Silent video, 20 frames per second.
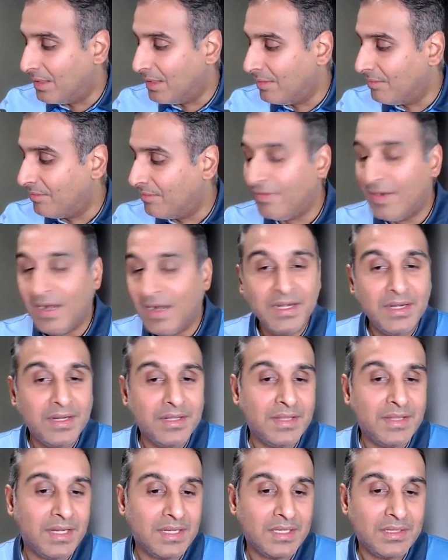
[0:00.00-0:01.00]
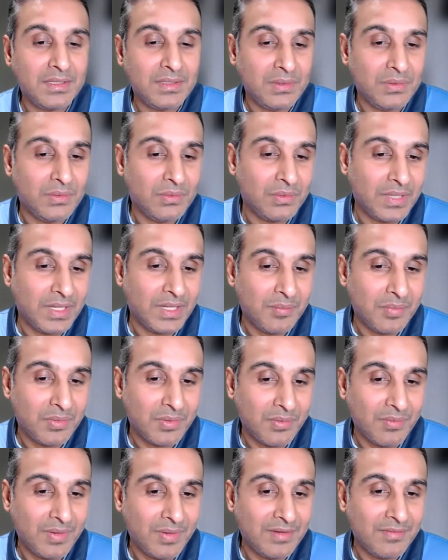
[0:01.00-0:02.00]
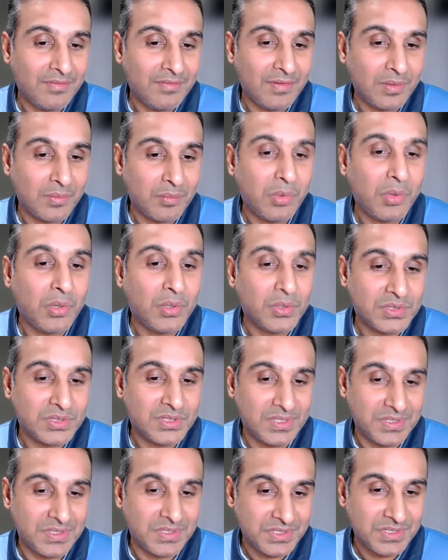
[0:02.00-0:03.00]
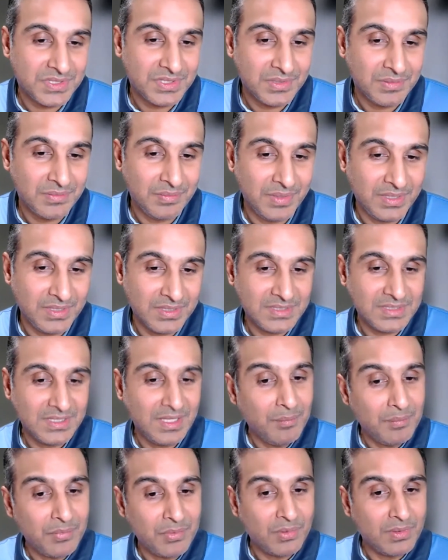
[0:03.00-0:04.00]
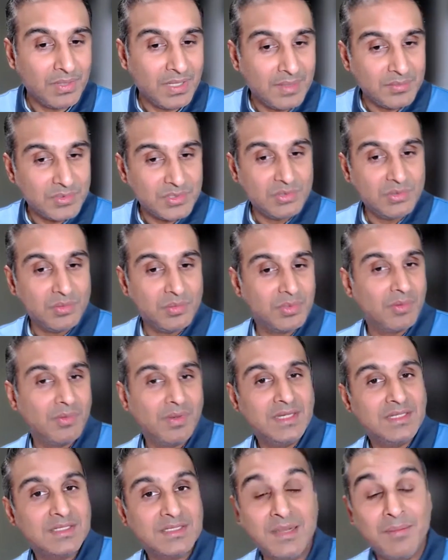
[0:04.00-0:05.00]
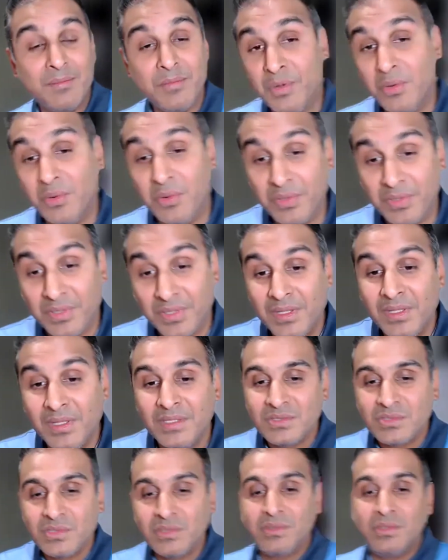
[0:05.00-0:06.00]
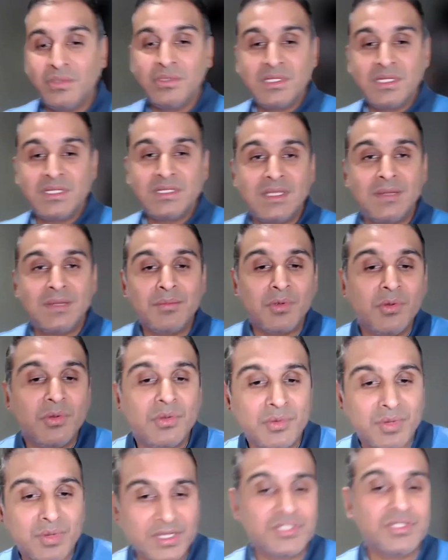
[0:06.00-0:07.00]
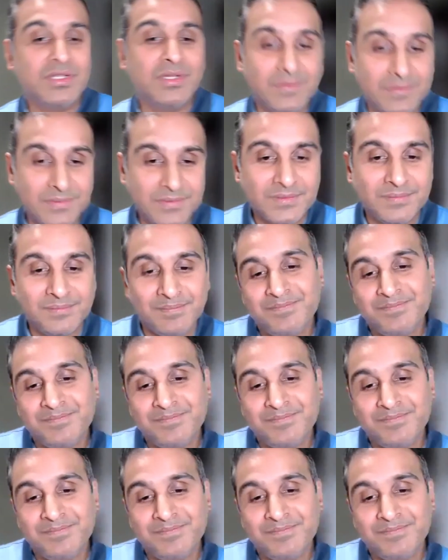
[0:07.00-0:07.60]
fund that you can provide for posters? Because some programs do provide, some don't. So those are some good questions.